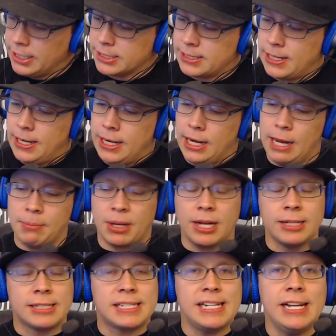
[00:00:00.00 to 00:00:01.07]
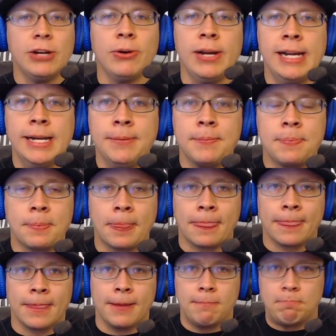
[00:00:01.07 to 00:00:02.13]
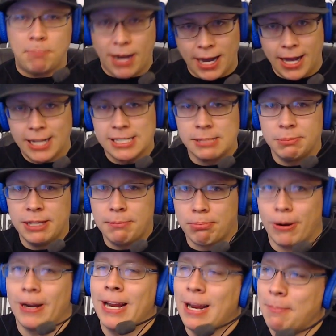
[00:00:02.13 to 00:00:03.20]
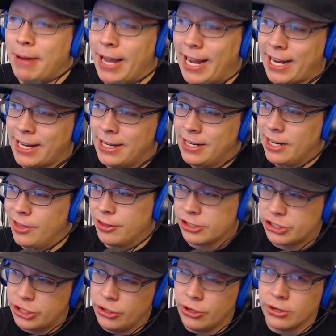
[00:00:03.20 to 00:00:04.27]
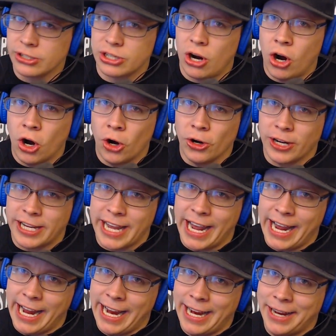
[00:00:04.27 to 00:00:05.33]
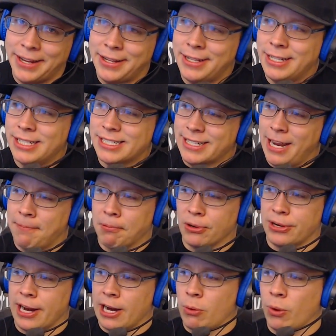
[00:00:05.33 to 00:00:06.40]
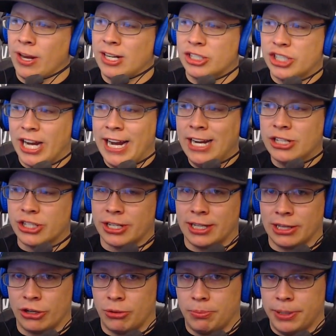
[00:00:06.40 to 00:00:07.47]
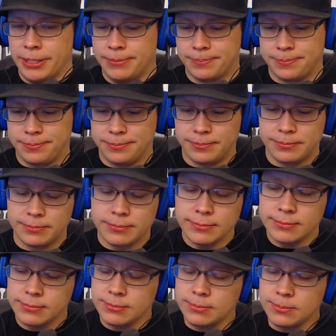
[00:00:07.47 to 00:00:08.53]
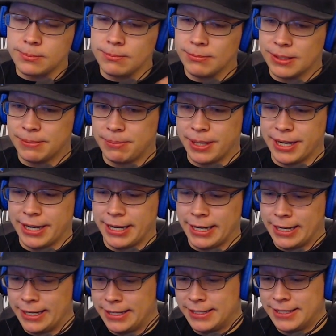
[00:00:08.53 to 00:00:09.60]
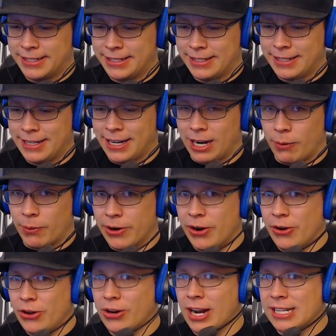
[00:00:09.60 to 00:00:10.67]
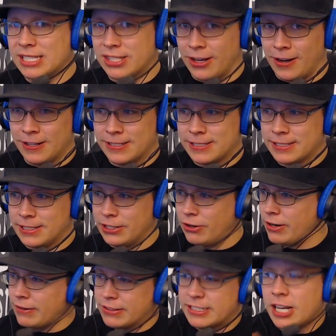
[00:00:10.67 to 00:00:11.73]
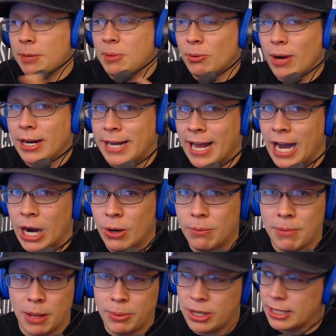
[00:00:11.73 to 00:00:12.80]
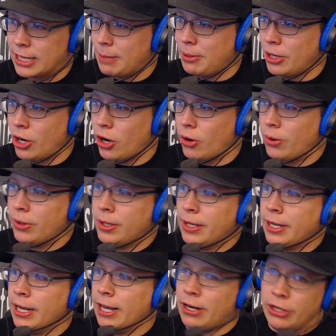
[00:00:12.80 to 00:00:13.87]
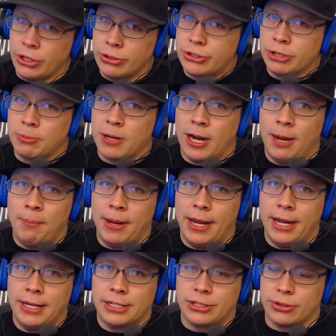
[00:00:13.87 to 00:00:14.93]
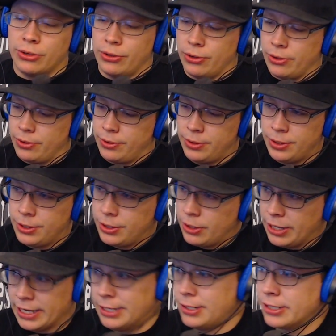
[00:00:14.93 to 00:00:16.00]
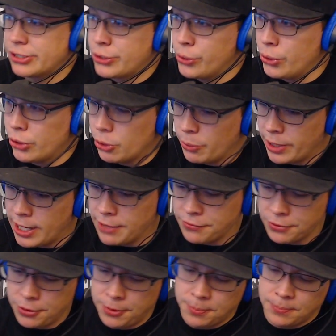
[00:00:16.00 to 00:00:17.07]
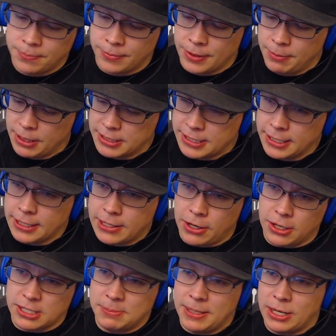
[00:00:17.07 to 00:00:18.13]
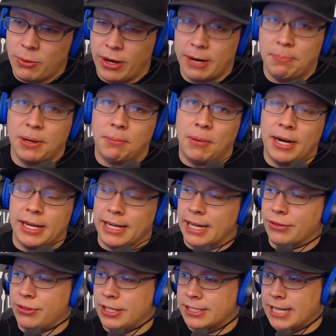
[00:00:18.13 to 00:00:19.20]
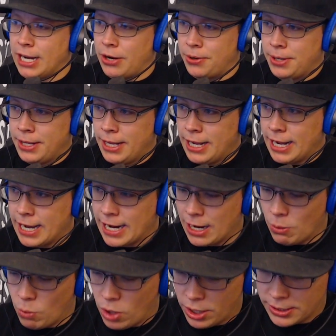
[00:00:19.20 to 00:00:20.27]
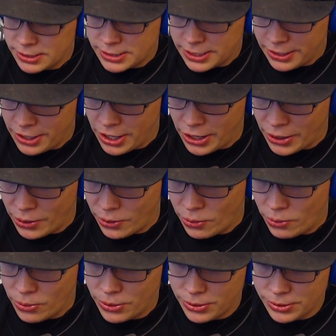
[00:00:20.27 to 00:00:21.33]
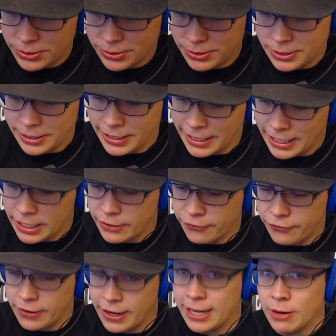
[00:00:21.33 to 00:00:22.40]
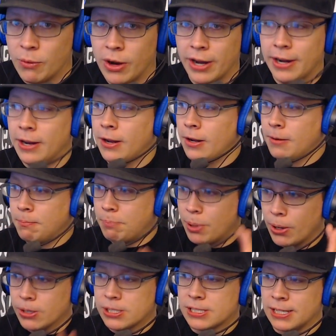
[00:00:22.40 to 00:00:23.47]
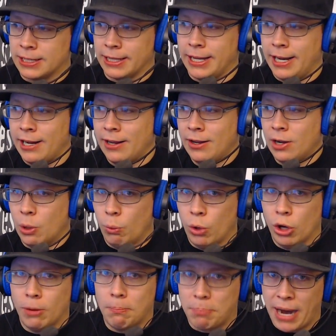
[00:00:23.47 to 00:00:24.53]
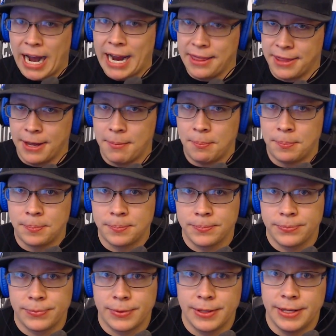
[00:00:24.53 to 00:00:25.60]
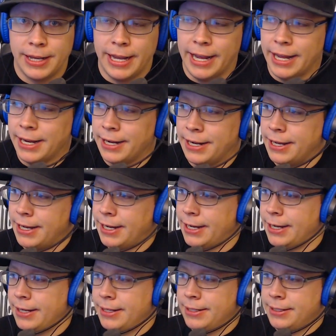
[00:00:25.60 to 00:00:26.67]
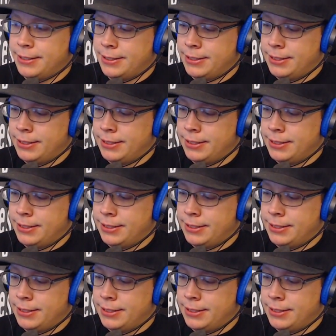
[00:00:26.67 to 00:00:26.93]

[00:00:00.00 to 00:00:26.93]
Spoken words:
is I'm considering possibly bringing back the Scooters Are Gay skateboard deck. We're going to change it a little bit. But I want to know your guys' thoughts. You don't have to tell me right now. Maybe you can let me know in a YouTube comment or in Discord or whatever. But it's going to cost me quite a bit of money to get these out. And I want to know if anyone personally will buy them. And, yeah,